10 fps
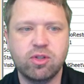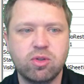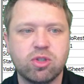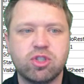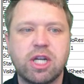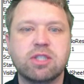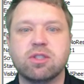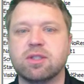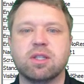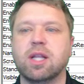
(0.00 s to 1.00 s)
you just change
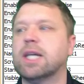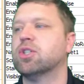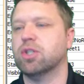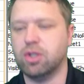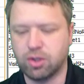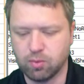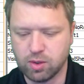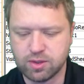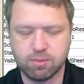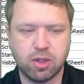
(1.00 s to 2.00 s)
the selection, you can
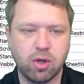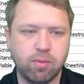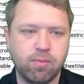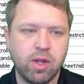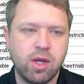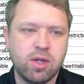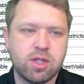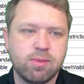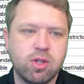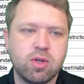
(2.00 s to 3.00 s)
run some code.
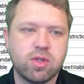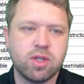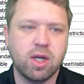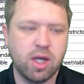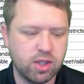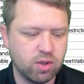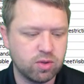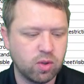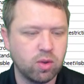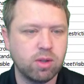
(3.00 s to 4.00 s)
Some of those
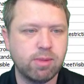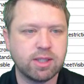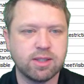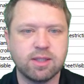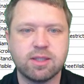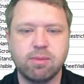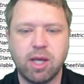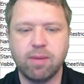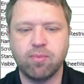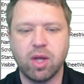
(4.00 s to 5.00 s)
don't totally make sense to
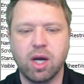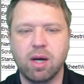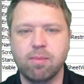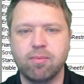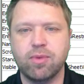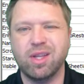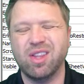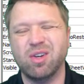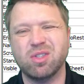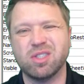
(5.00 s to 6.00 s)
me.
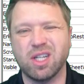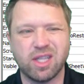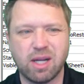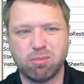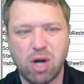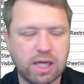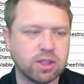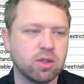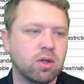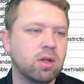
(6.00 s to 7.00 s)
They're just not that
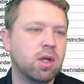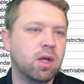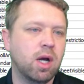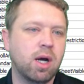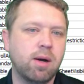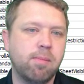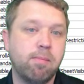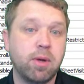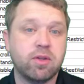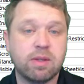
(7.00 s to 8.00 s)
practical,
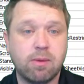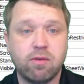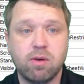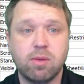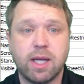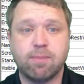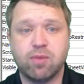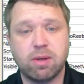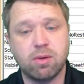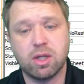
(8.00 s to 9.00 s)
but some of them, like
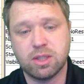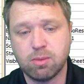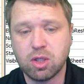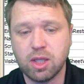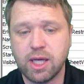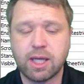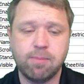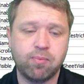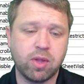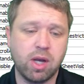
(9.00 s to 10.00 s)
double
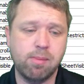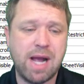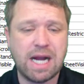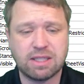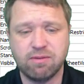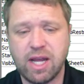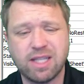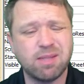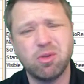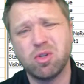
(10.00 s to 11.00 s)
click,
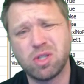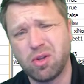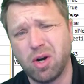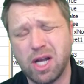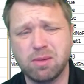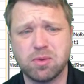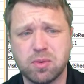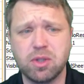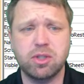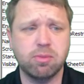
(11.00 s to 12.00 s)
activate, some of those other items
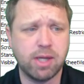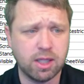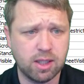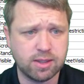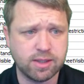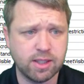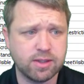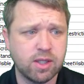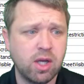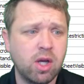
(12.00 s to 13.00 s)
really do make a lot of
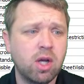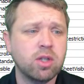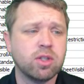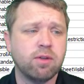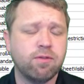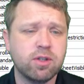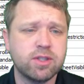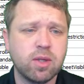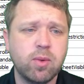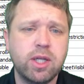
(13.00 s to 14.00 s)
sense. So the
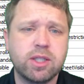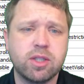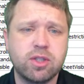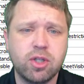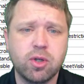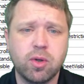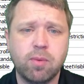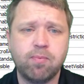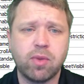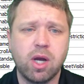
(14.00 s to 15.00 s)
first thing we need to
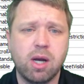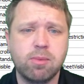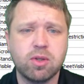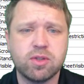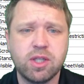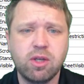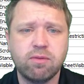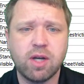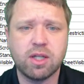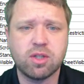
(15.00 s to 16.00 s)
do, you'll see
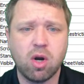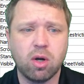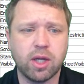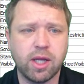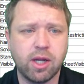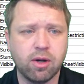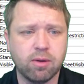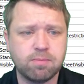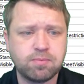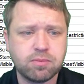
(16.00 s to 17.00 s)
you've got target
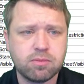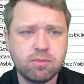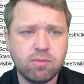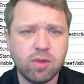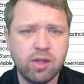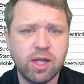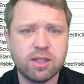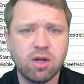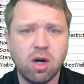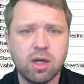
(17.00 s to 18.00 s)
here, and
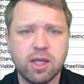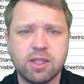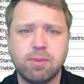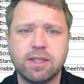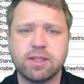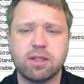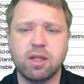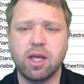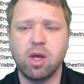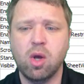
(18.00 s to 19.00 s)
that target is
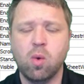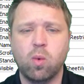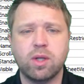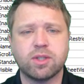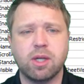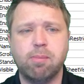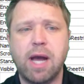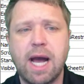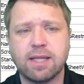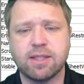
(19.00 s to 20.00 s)
basically what it's going to
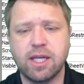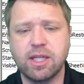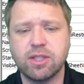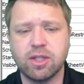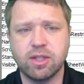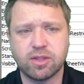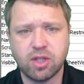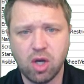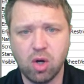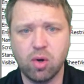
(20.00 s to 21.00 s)
pass into this
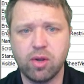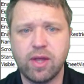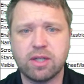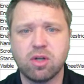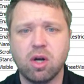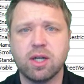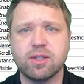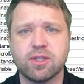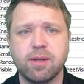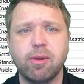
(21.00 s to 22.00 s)
code, and that target
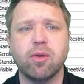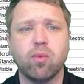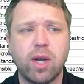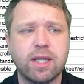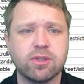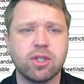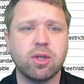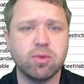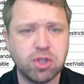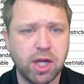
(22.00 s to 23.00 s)
is going to be the range that
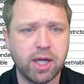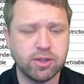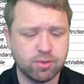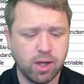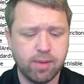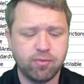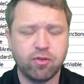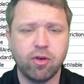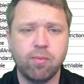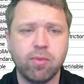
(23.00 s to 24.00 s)
you change, right?
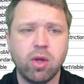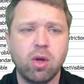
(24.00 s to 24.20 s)
So